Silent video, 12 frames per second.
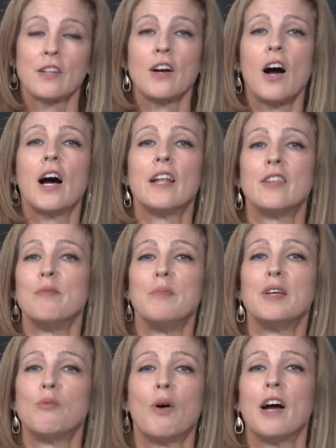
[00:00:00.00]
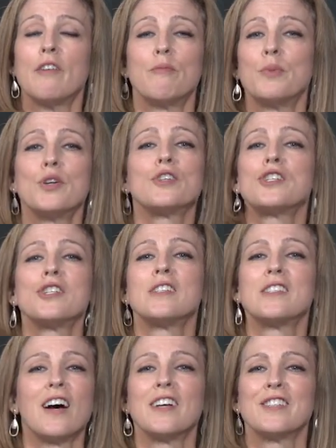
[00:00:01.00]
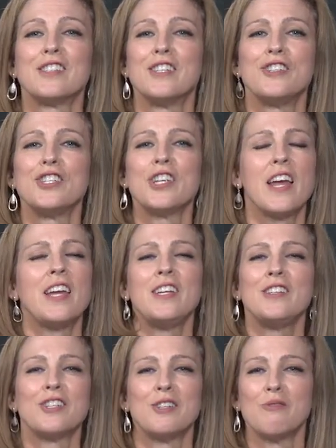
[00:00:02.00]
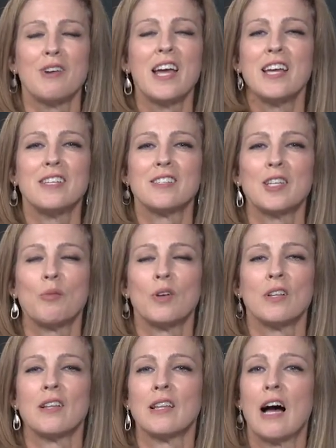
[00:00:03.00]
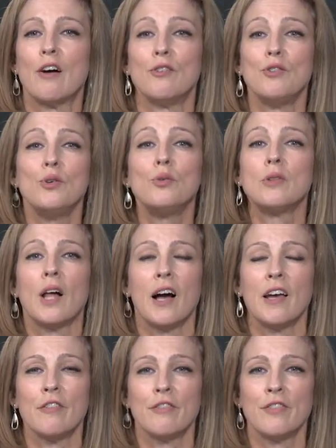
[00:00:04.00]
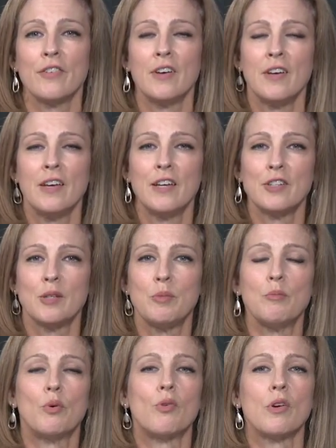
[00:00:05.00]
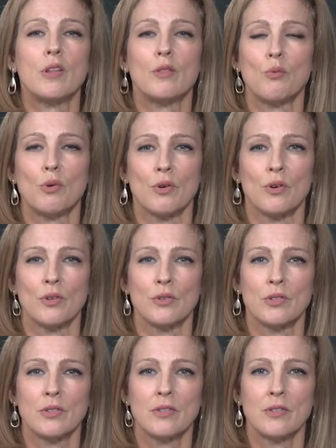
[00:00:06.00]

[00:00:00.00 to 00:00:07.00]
God, the midwife, pushes us to change in ways that will allow new life to be born in the world.